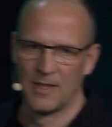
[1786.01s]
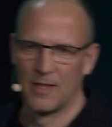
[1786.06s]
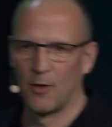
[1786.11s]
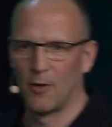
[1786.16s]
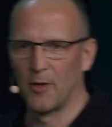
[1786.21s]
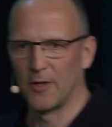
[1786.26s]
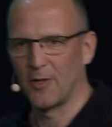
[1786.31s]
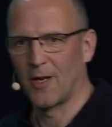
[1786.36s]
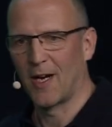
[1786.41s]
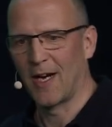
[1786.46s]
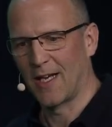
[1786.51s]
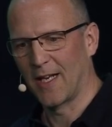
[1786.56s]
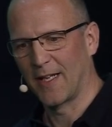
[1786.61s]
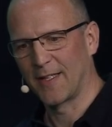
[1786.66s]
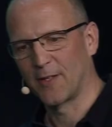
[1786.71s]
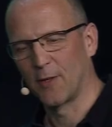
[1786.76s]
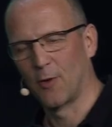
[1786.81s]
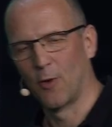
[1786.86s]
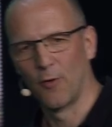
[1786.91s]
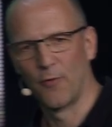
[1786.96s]
or you
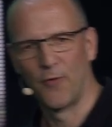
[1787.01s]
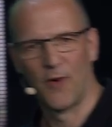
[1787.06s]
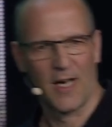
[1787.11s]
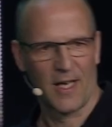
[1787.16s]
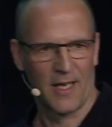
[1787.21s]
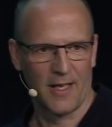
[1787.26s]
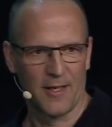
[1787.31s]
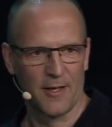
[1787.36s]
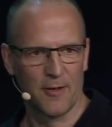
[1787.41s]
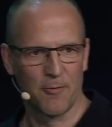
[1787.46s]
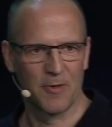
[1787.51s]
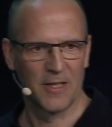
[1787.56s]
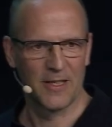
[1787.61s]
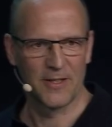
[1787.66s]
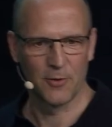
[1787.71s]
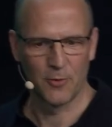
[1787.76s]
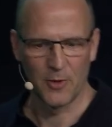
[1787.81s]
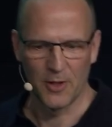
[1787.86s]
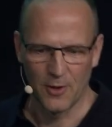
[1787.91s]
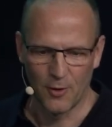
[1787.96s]
highlight the whole file and it will
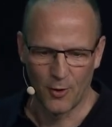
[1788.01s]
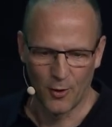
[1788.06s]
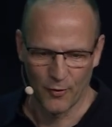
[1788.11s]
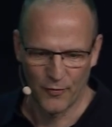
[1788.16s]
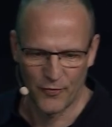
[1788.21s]
do you the whole